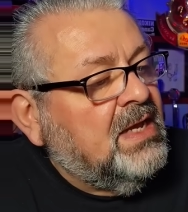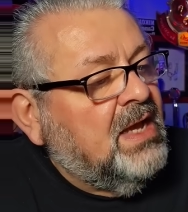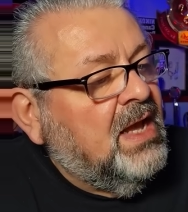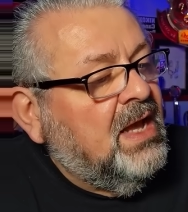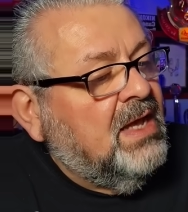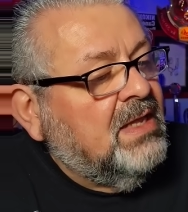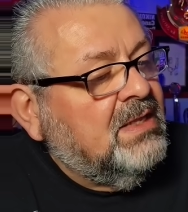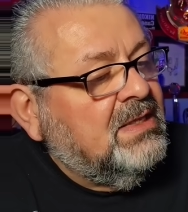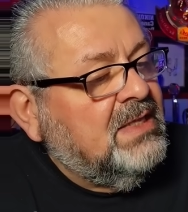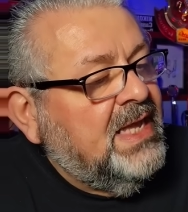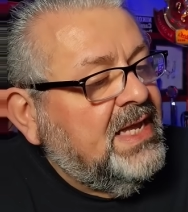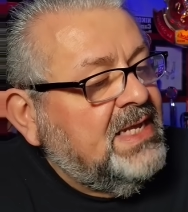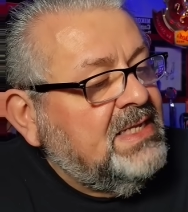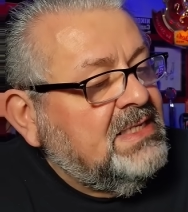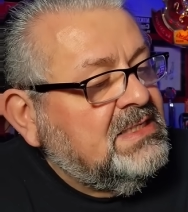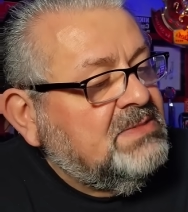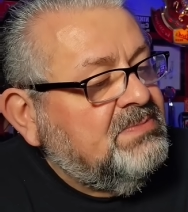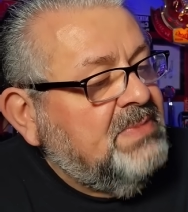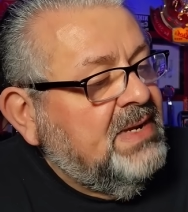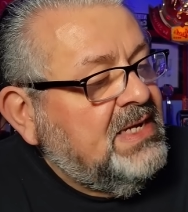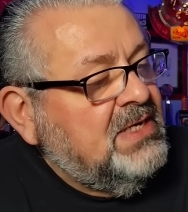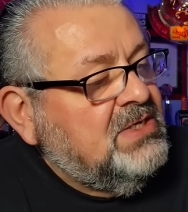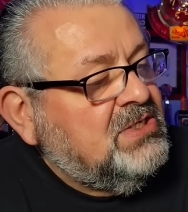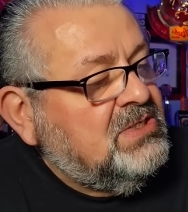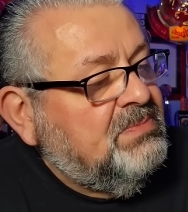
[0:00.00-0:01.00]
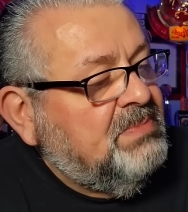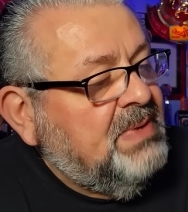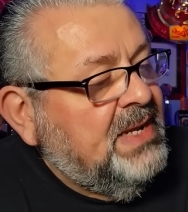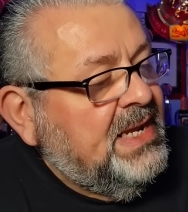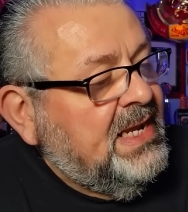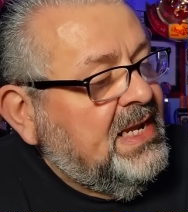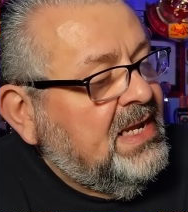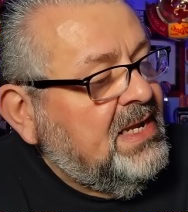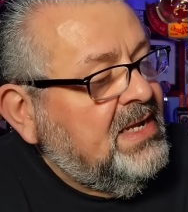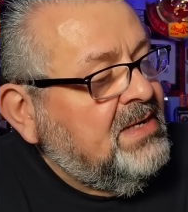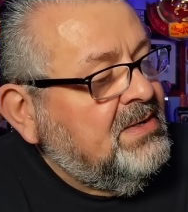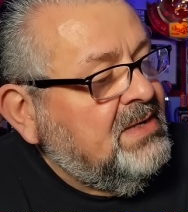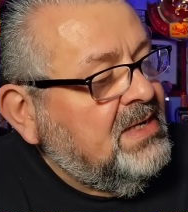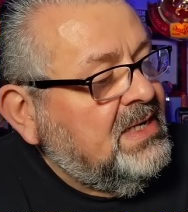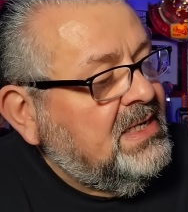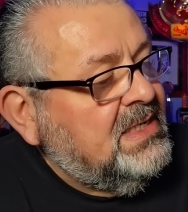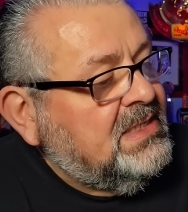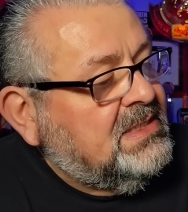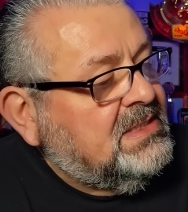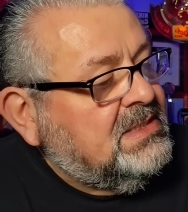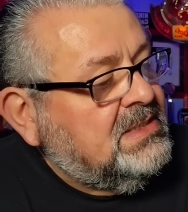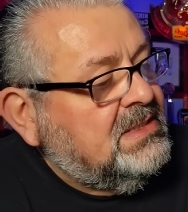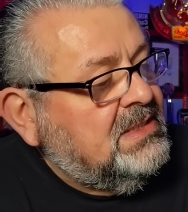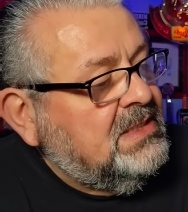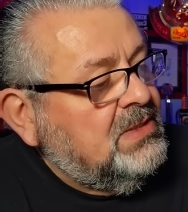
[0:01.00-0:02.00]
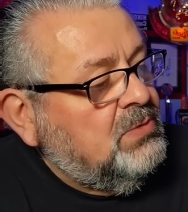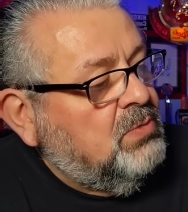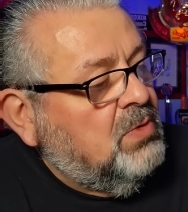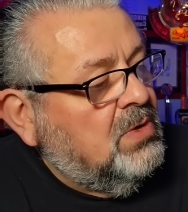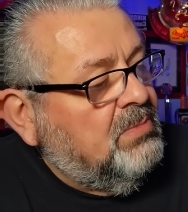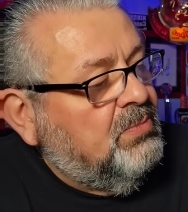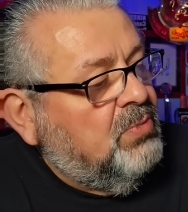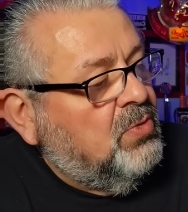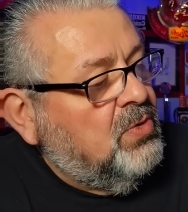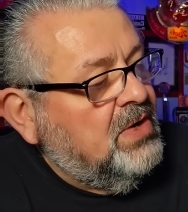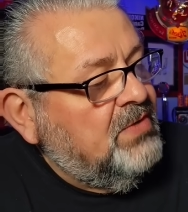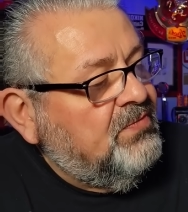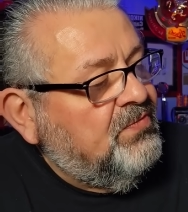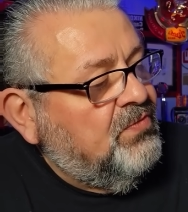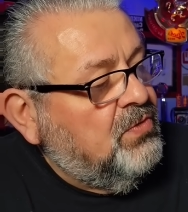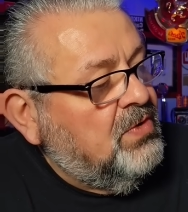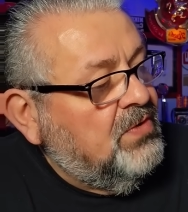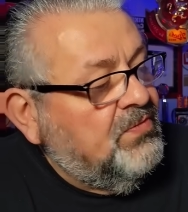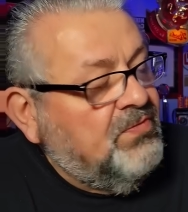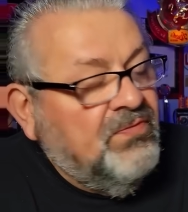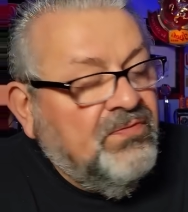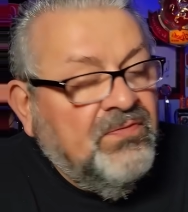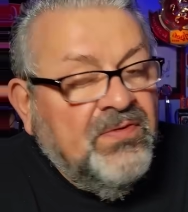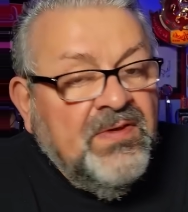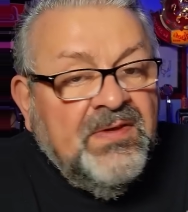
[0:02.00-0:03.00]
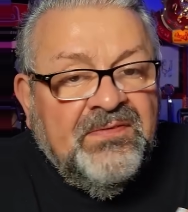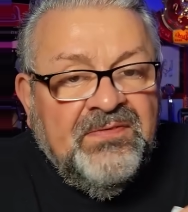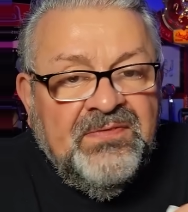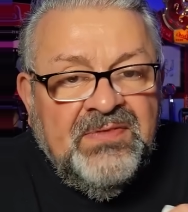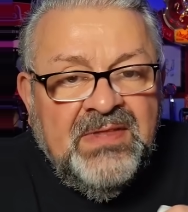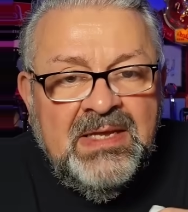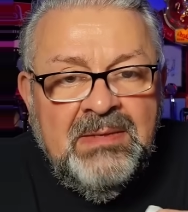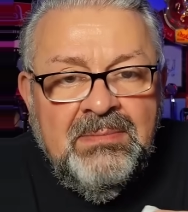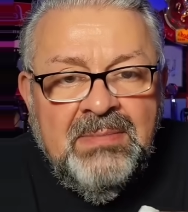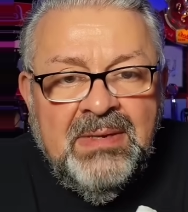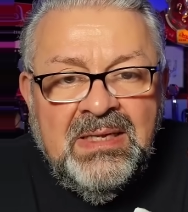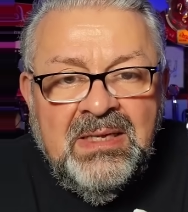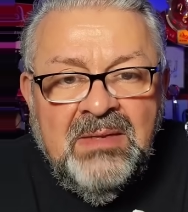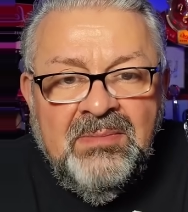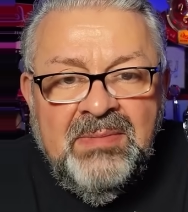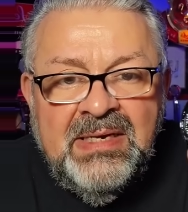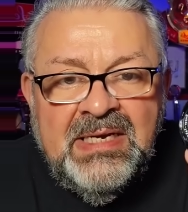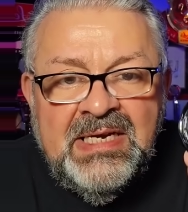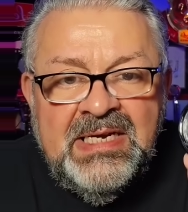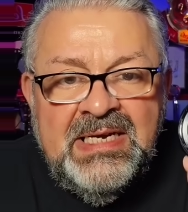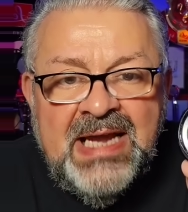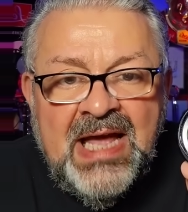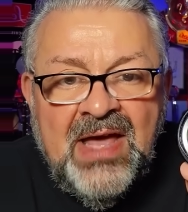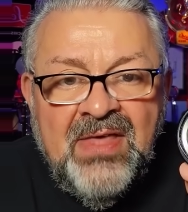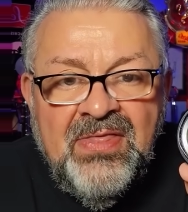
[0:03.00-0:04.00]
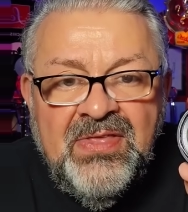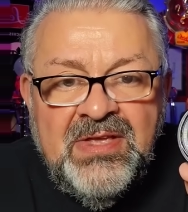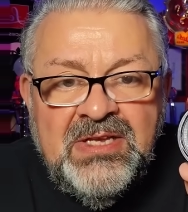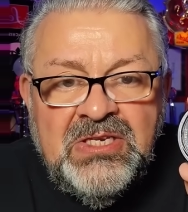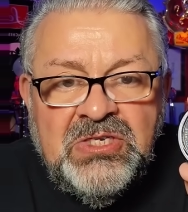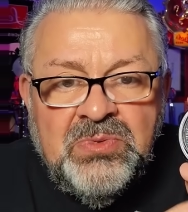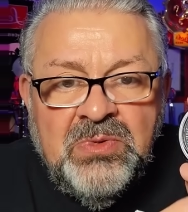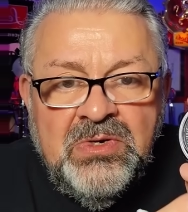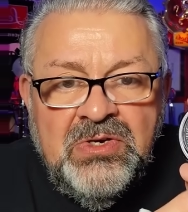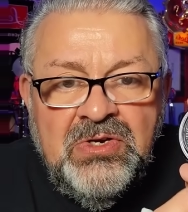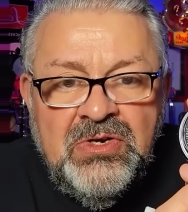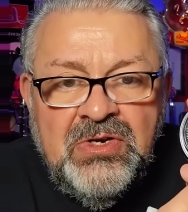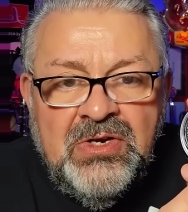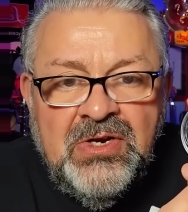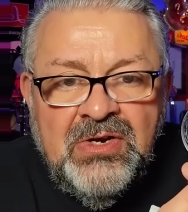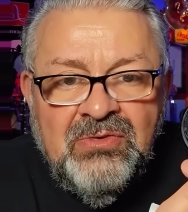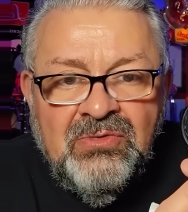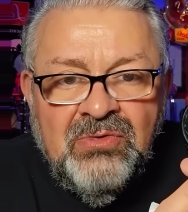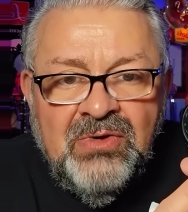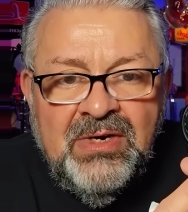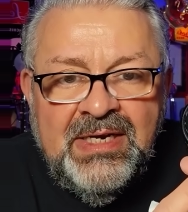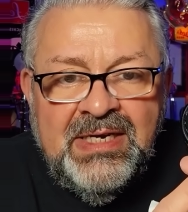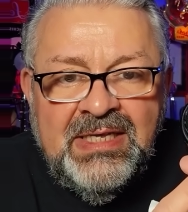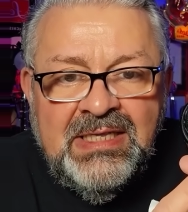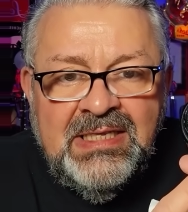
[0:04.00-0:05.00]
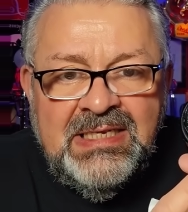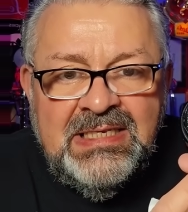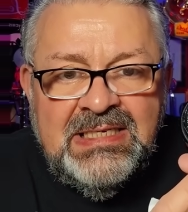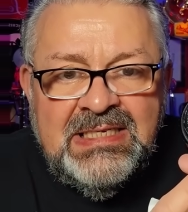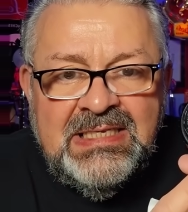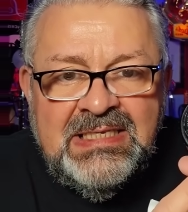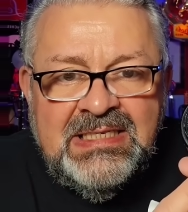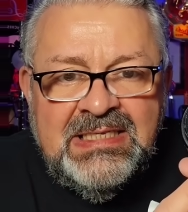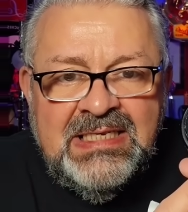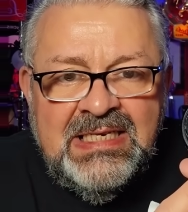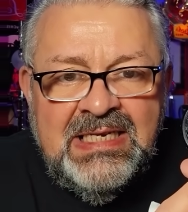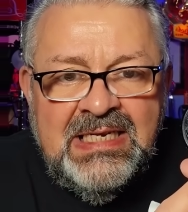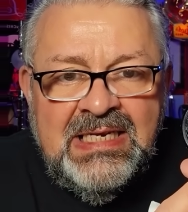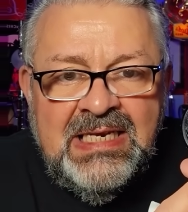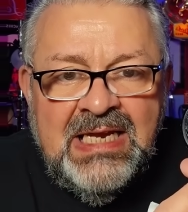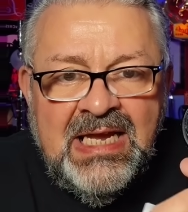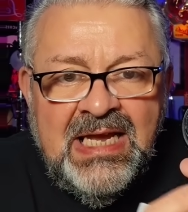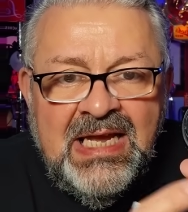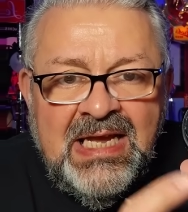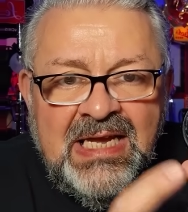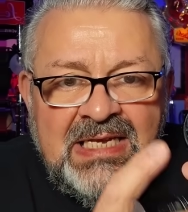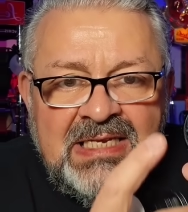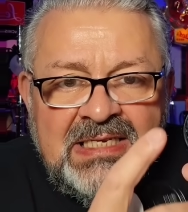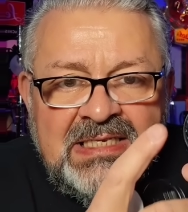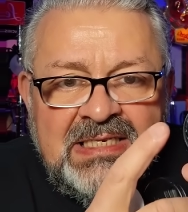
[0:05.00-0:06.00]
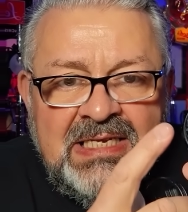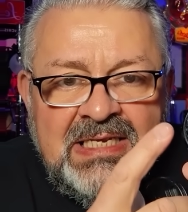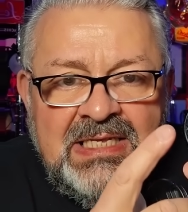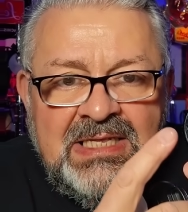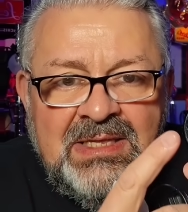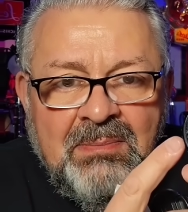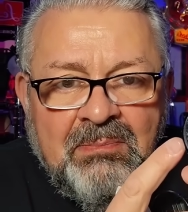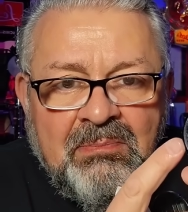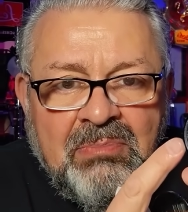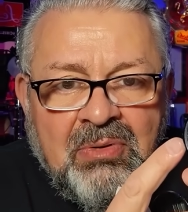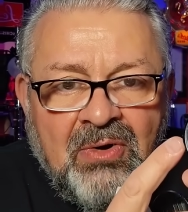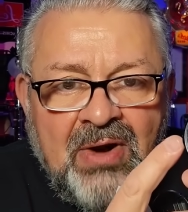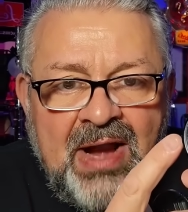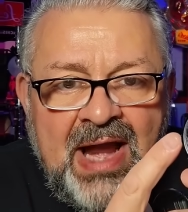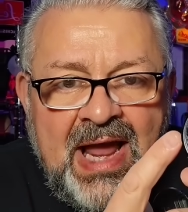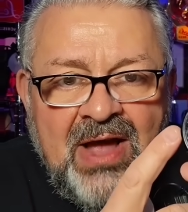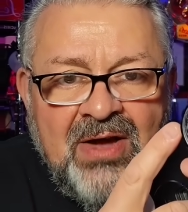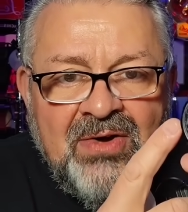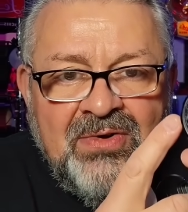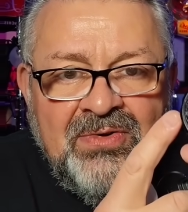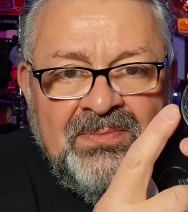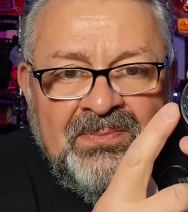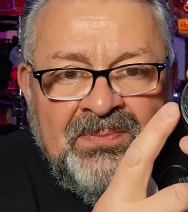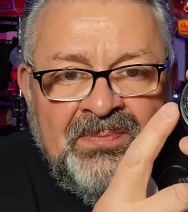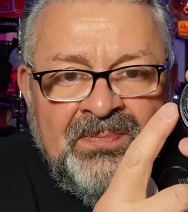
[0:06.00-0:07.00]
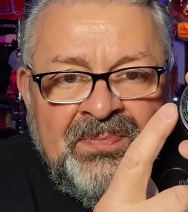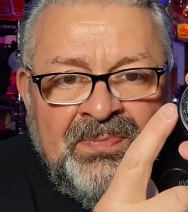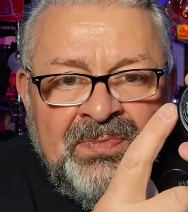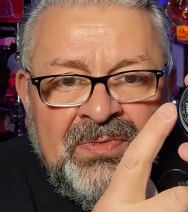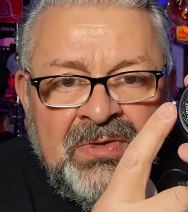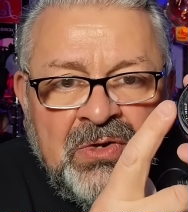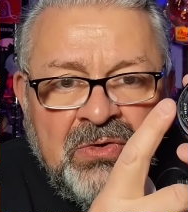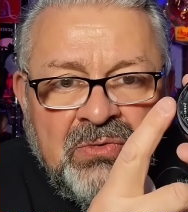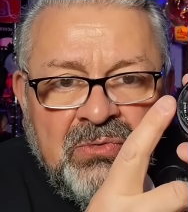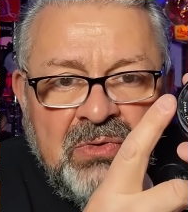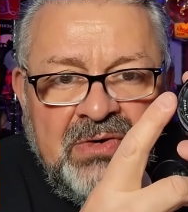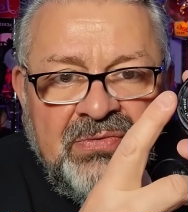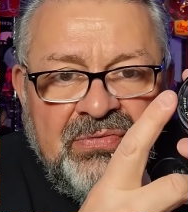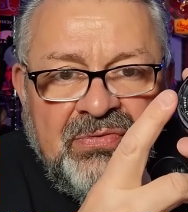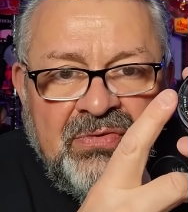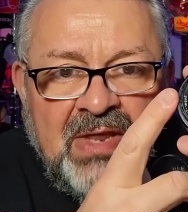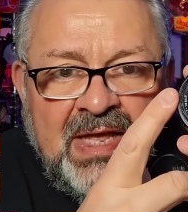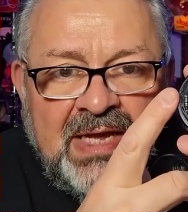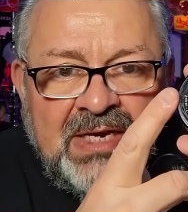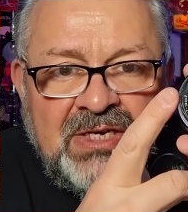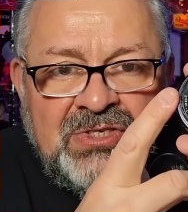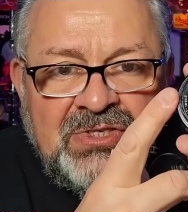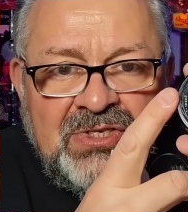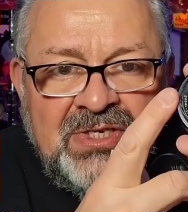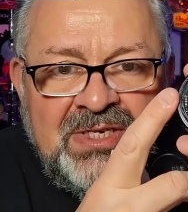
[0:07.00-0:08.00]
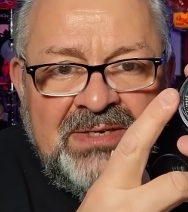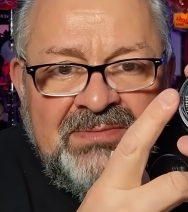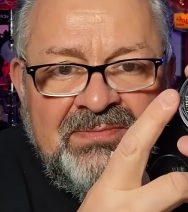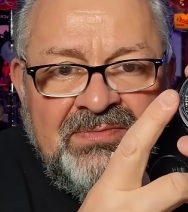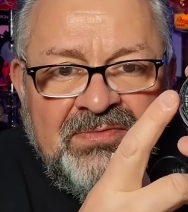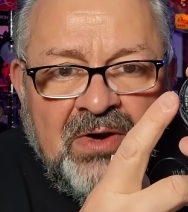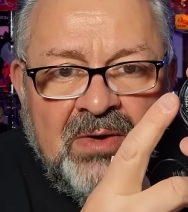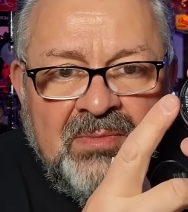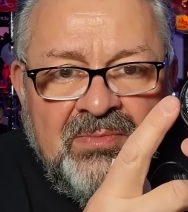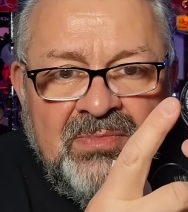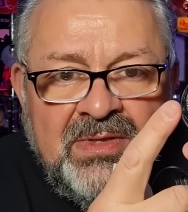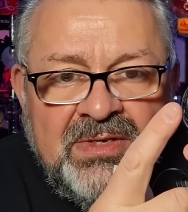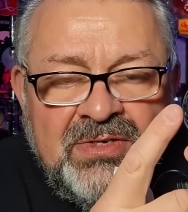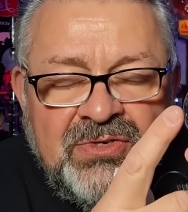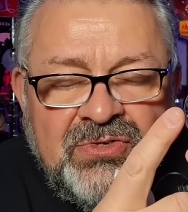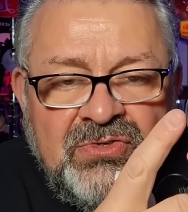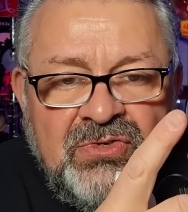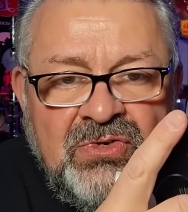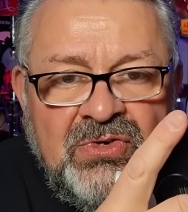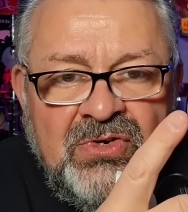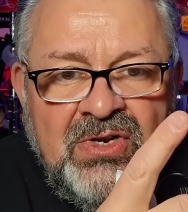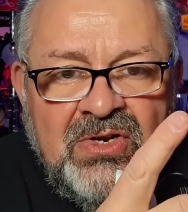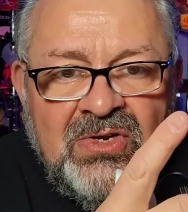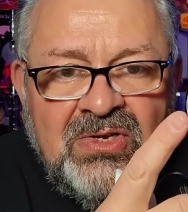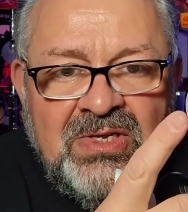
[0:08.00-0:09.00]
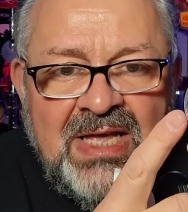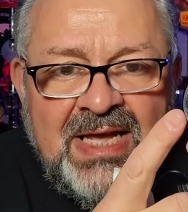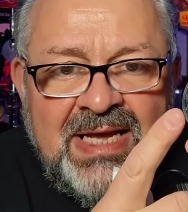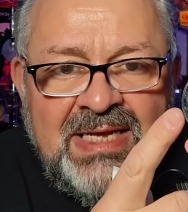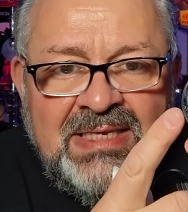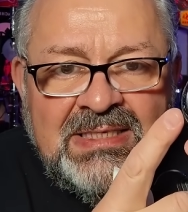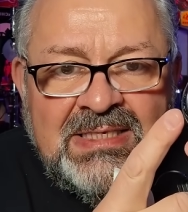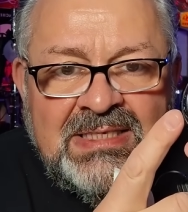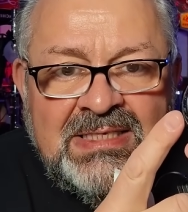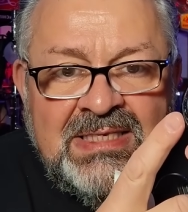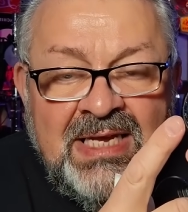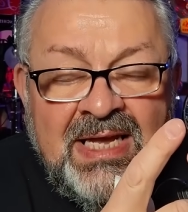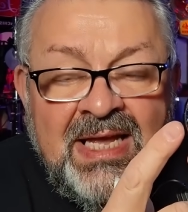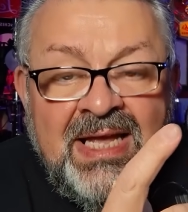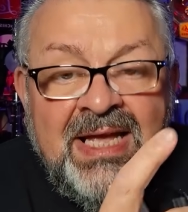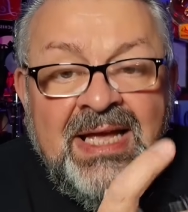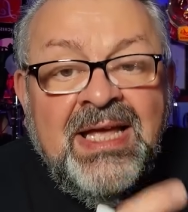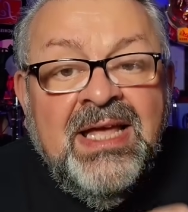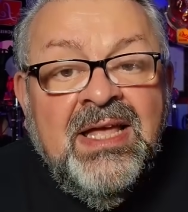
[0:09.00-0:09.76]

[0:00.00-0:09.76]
uh, lens made in Japan. It's the one point four fifty millimeter. Now, this one you can really see, see the brown reflection from the studio lights.